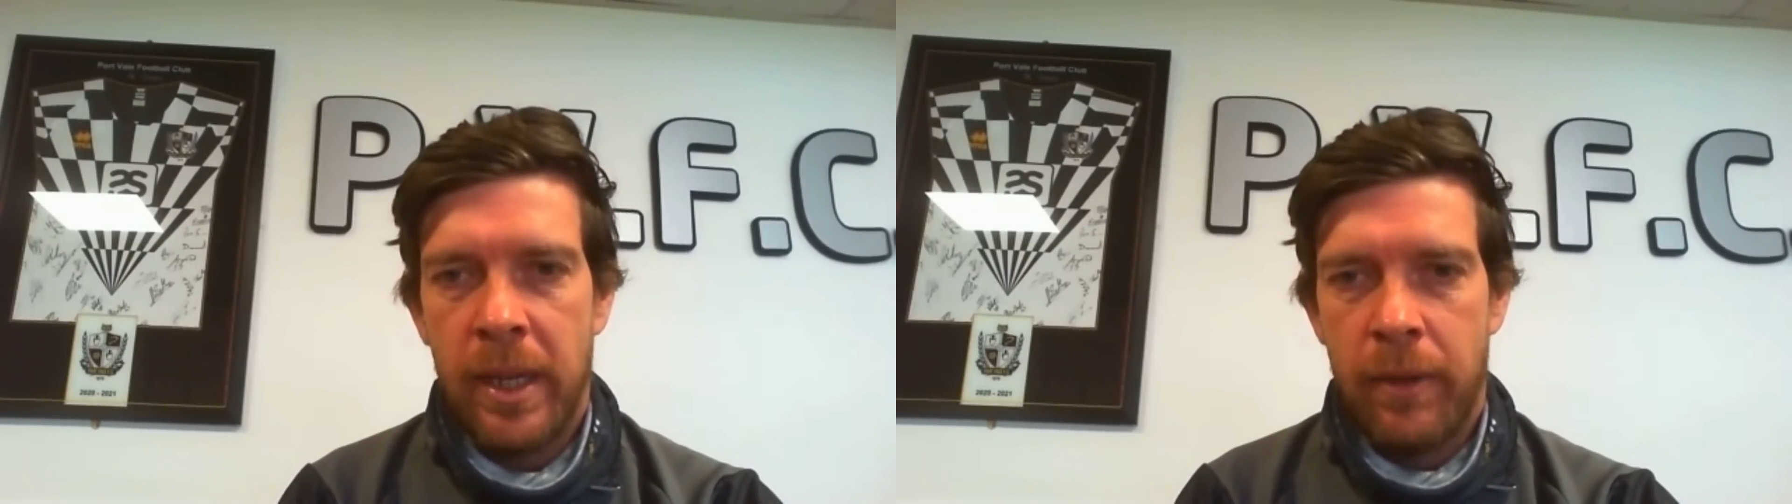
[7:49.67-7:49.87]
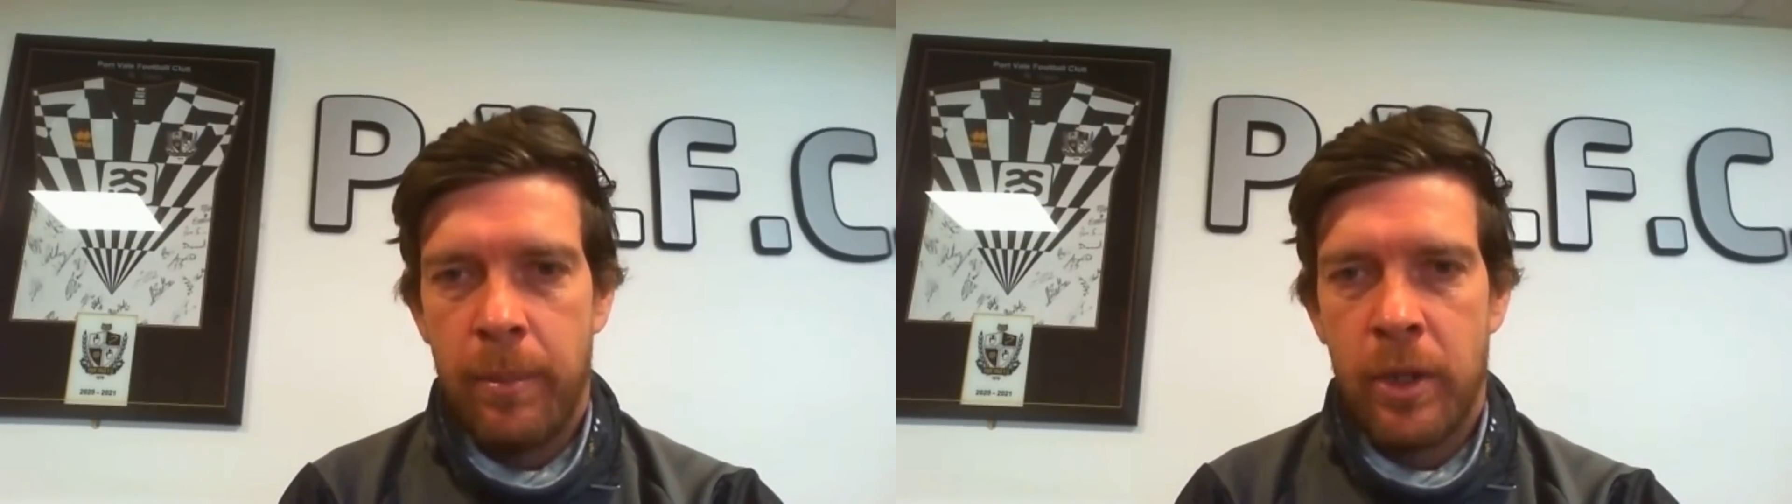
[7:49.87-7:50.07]

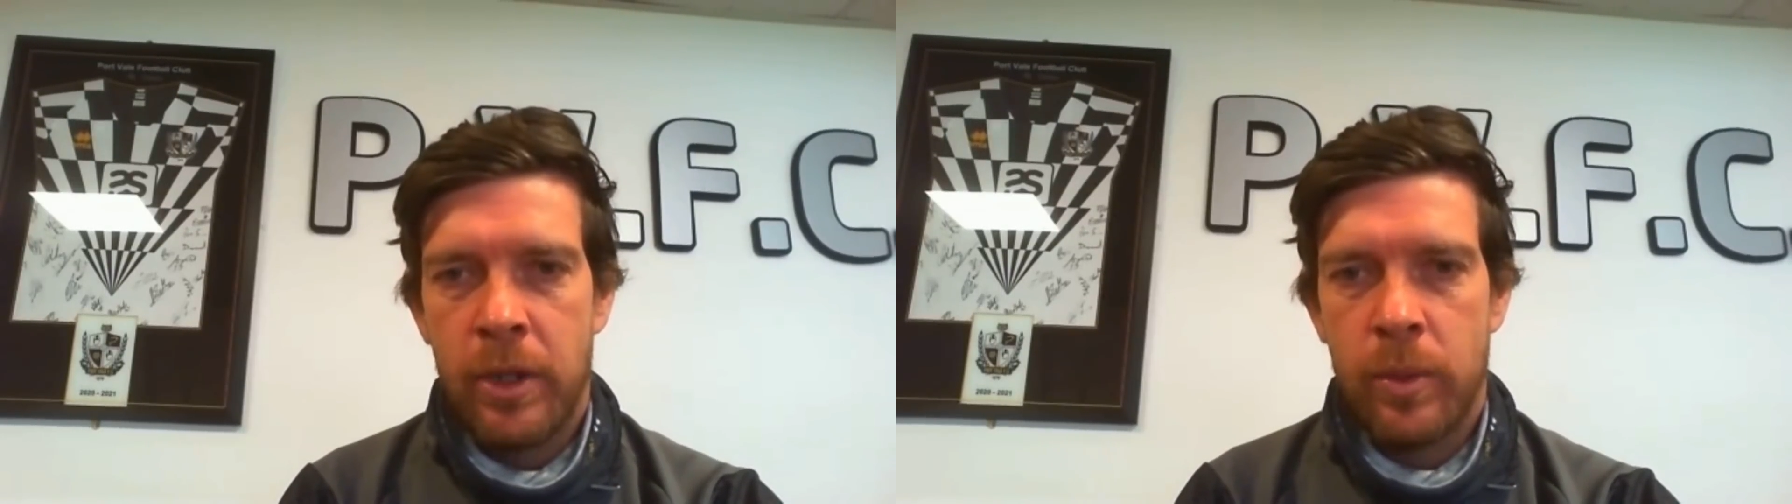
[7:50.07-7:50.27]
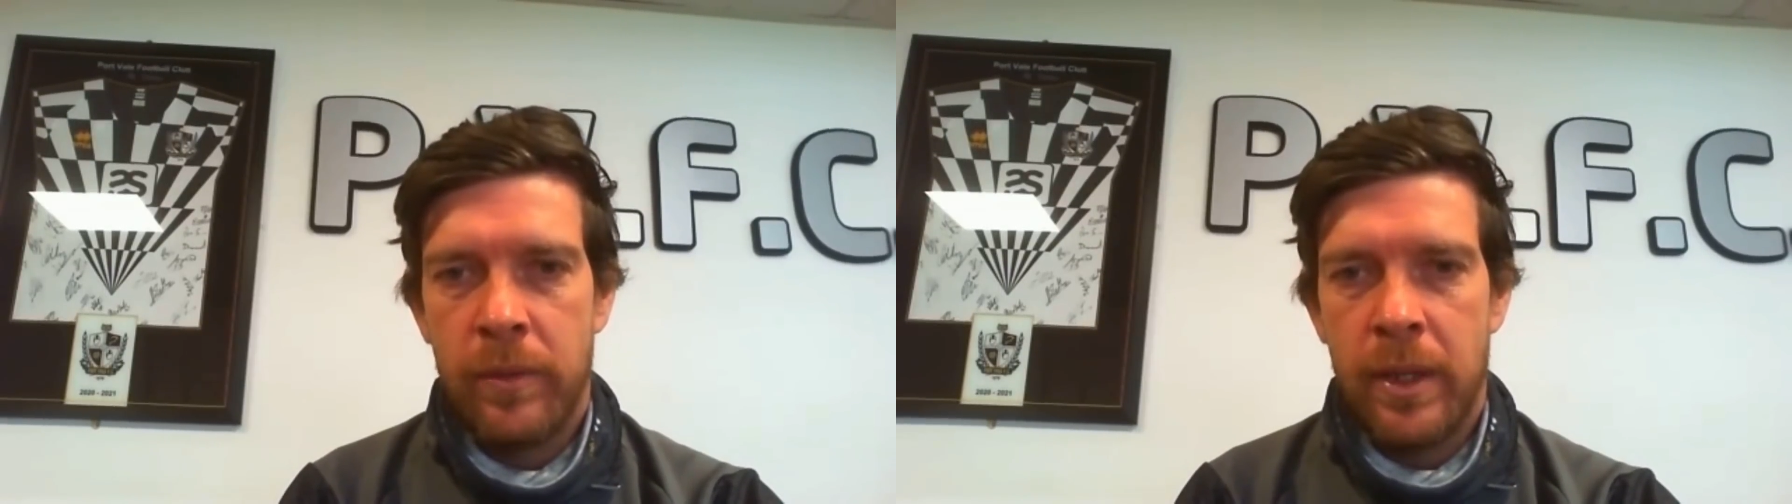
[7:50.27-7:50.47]
If I'm
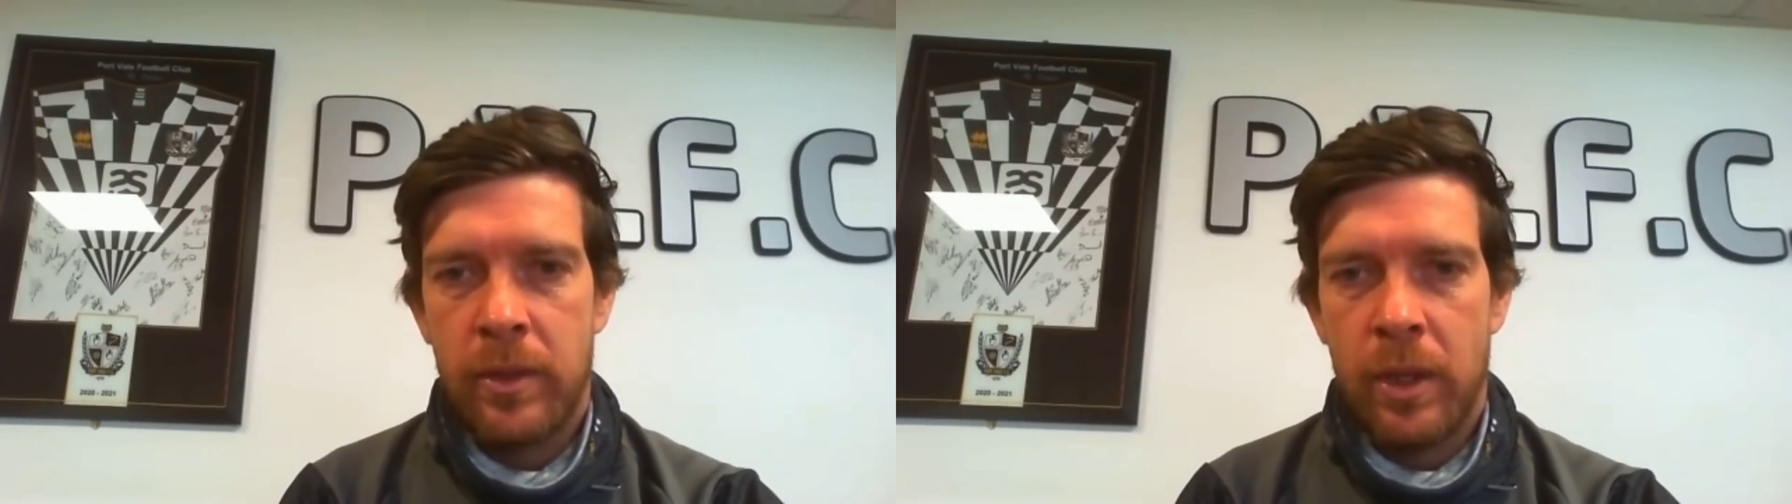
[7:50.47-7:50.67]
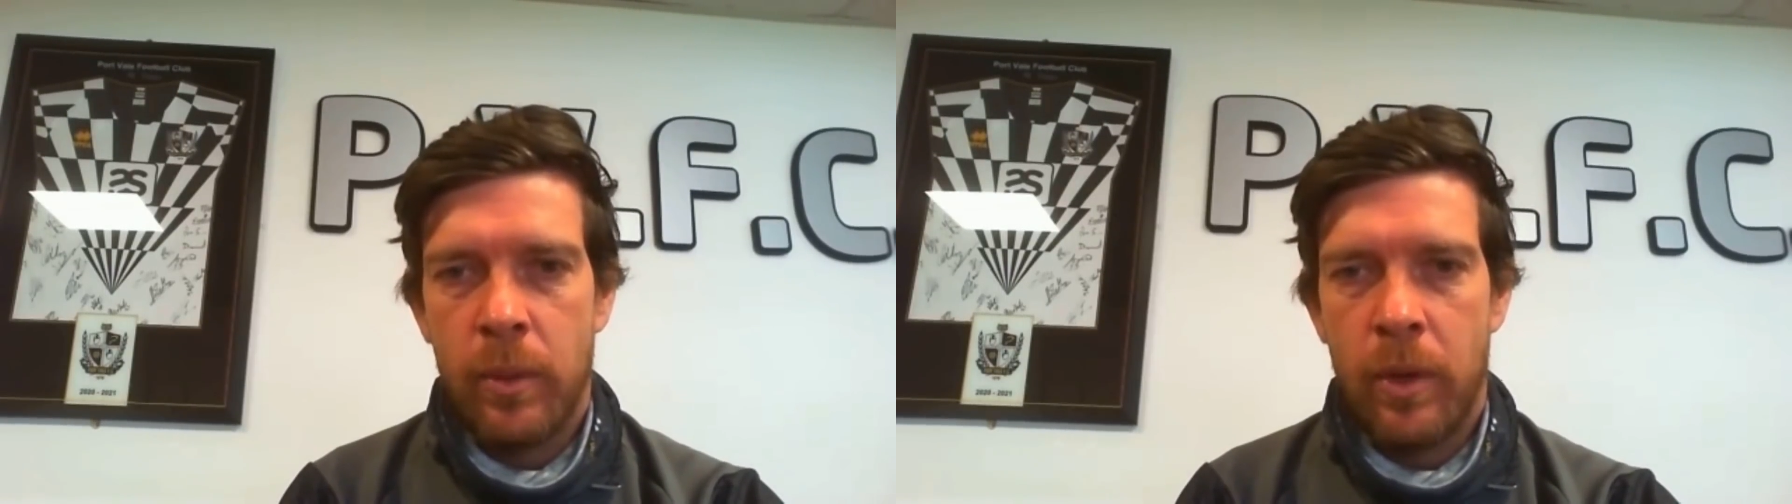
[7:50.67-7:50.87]
honest with you,
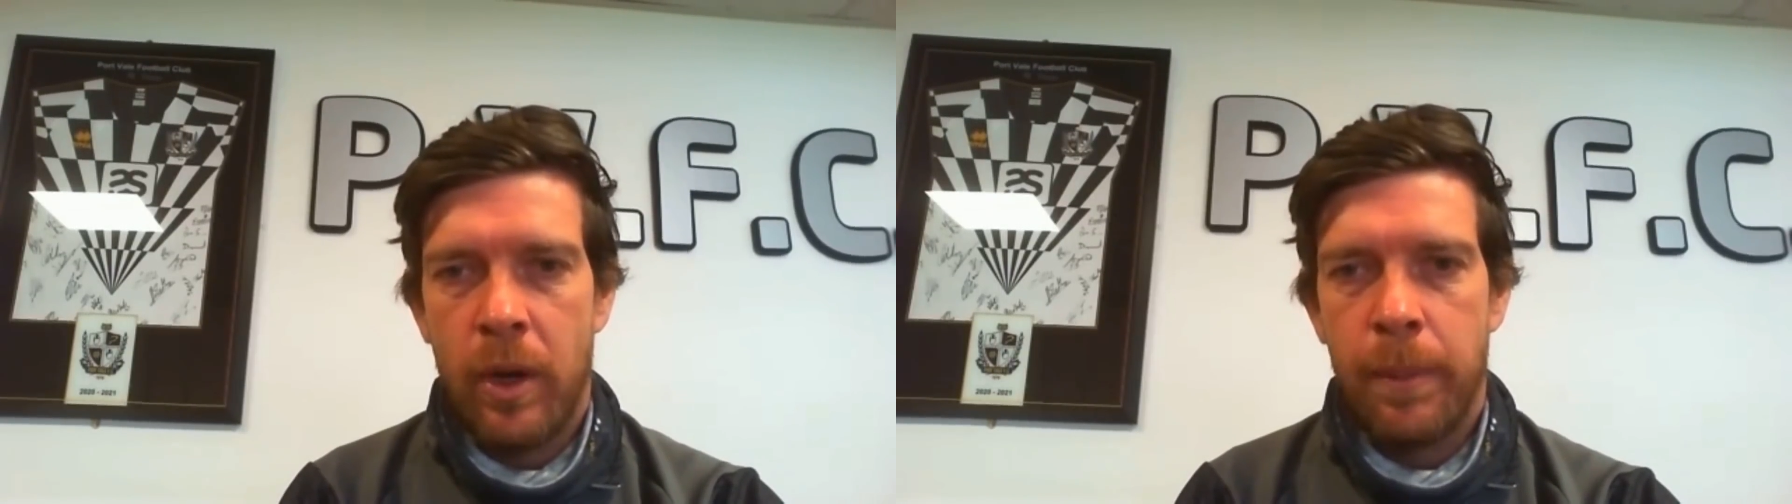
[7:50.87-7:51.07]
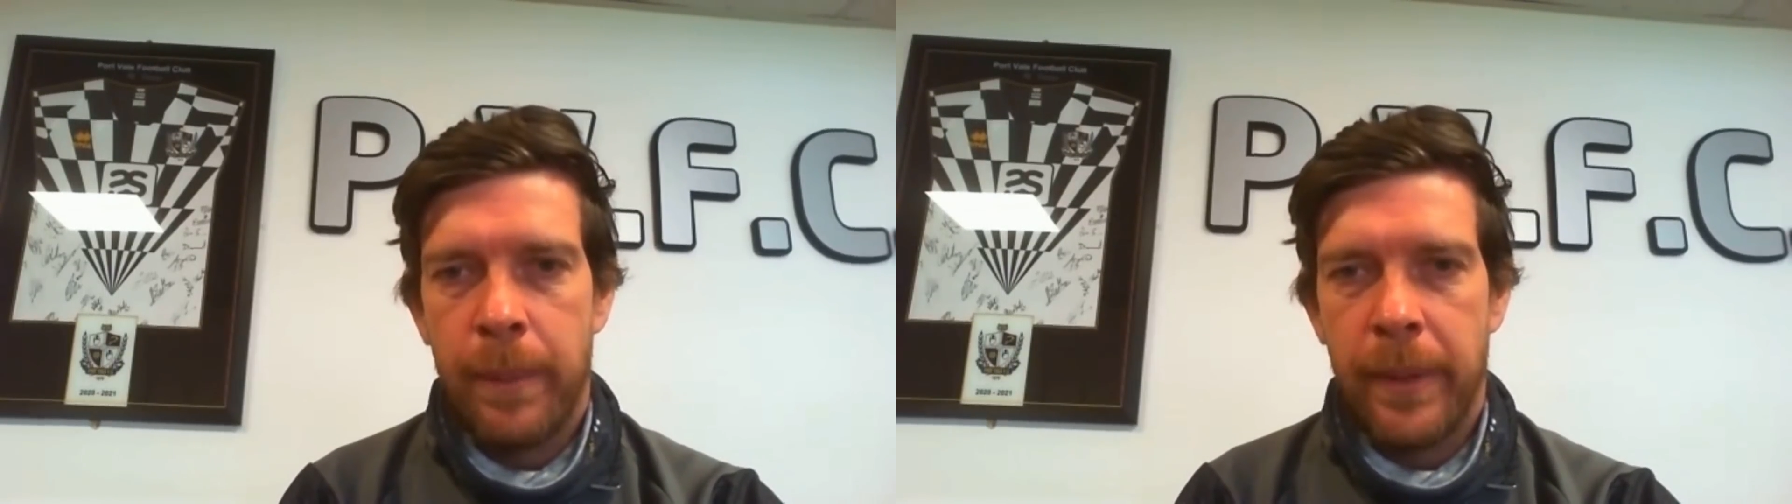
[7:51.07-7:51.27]
so
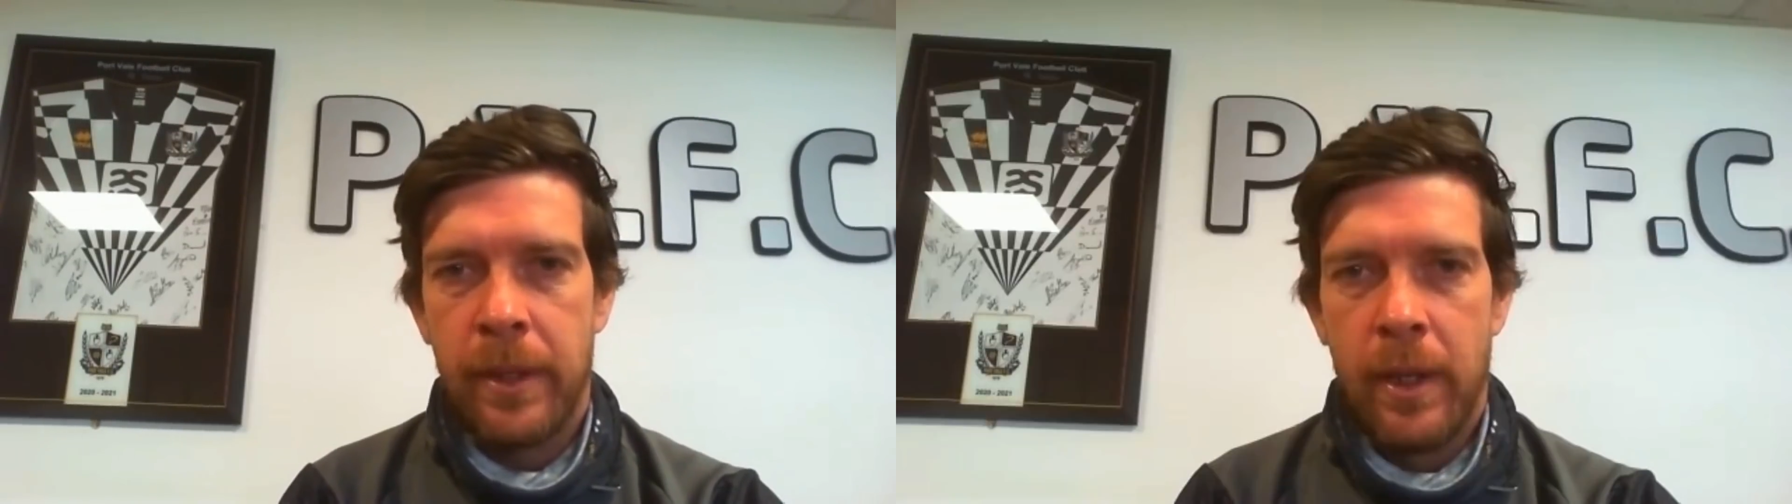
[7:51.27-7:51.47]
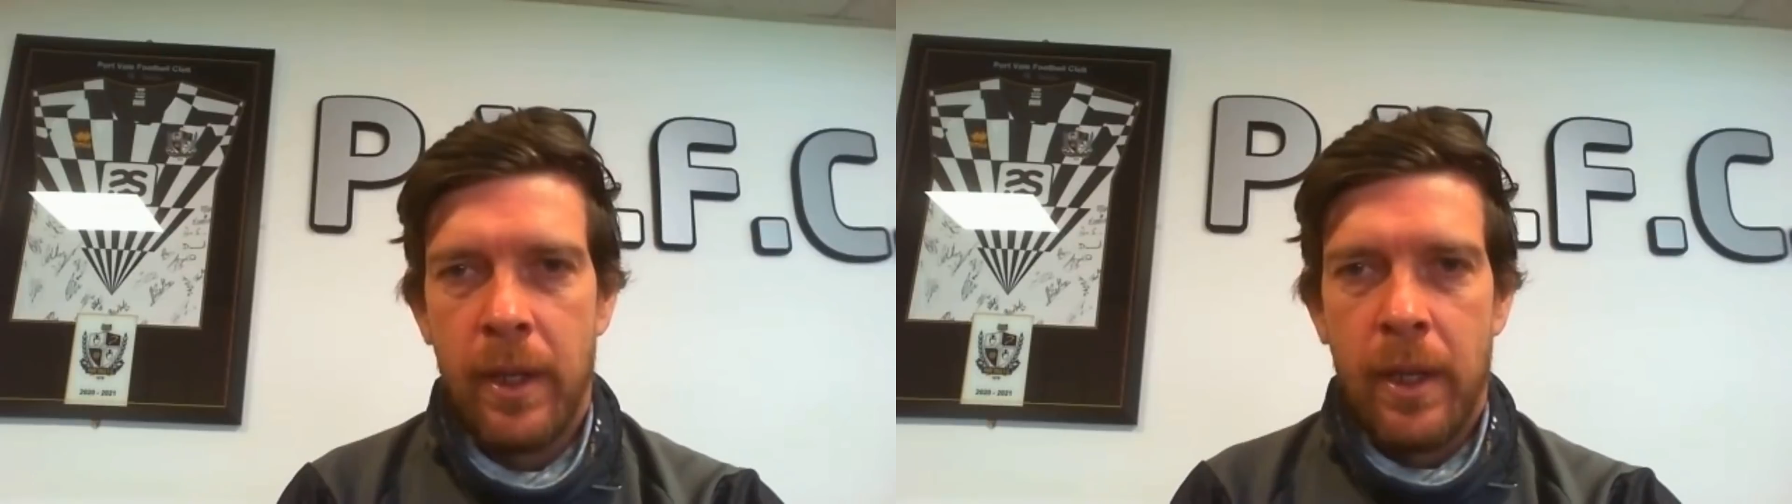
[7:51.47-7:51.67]
we're hoping,